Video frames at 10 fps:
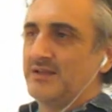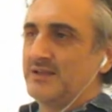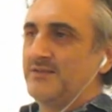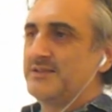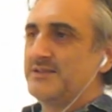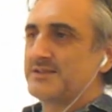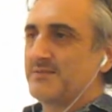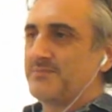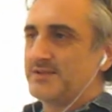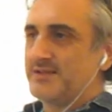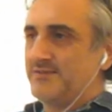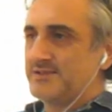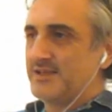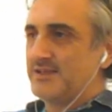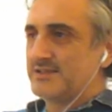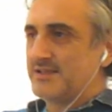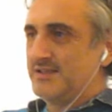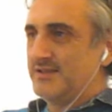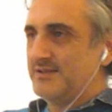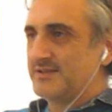And if this gain
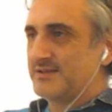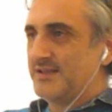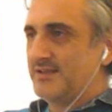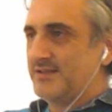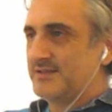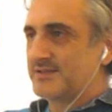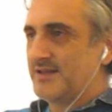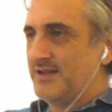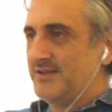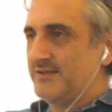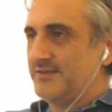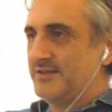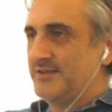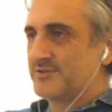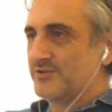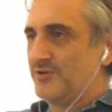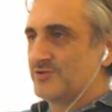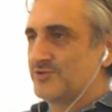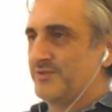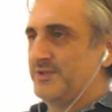is high, this
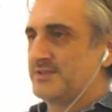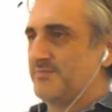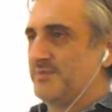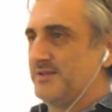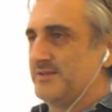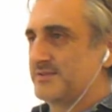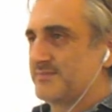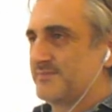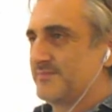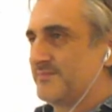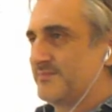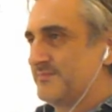also disappears.